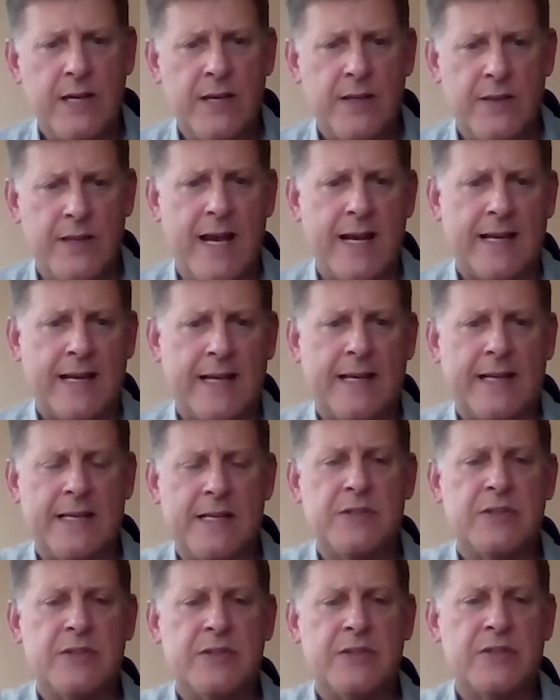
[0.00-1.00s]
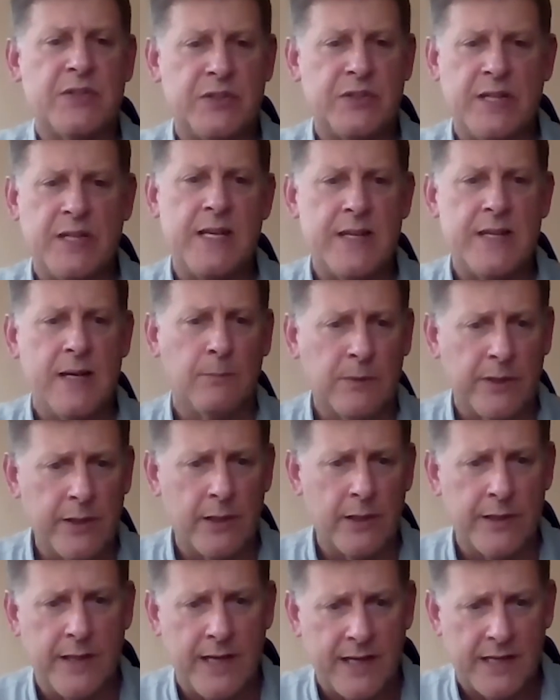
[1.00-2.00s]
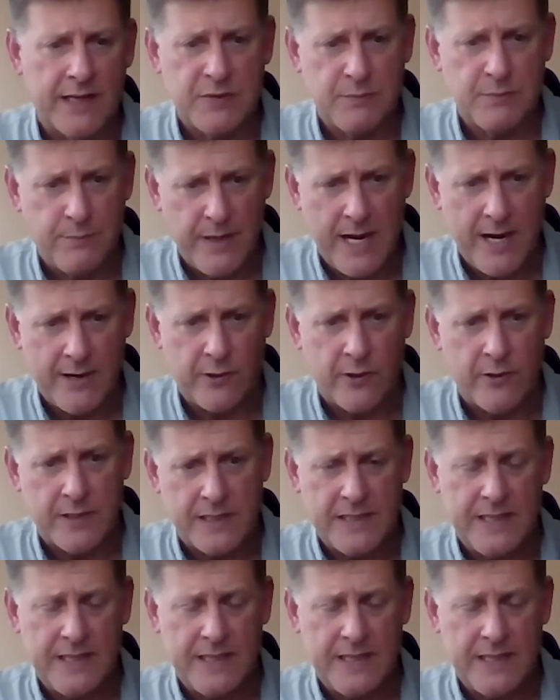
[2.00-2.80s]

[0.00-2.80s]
that can see them little nuggets better,